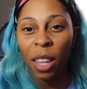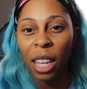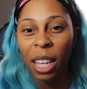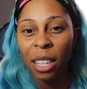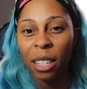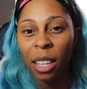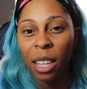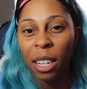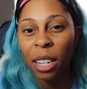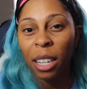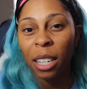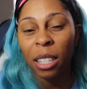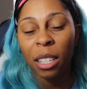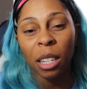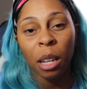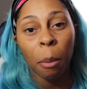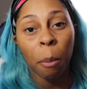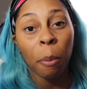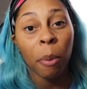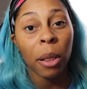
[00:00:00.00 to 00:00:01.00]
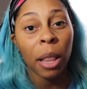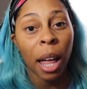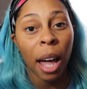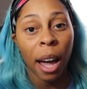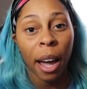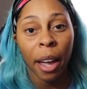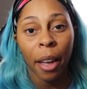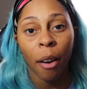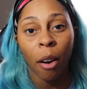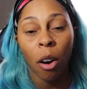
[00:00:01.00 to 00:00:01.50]
It doesn't
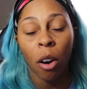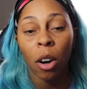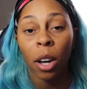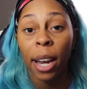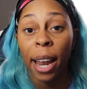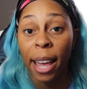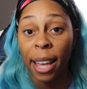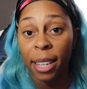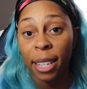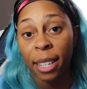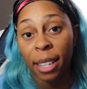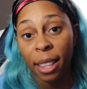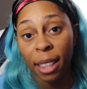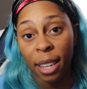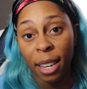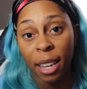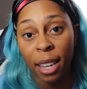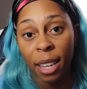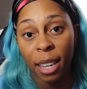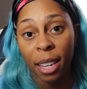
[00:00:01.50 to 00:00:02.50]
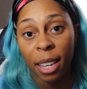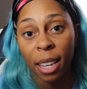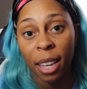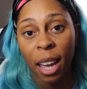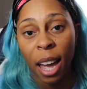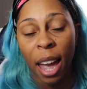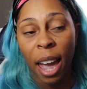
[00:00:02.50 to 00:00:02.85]
apply on as thick,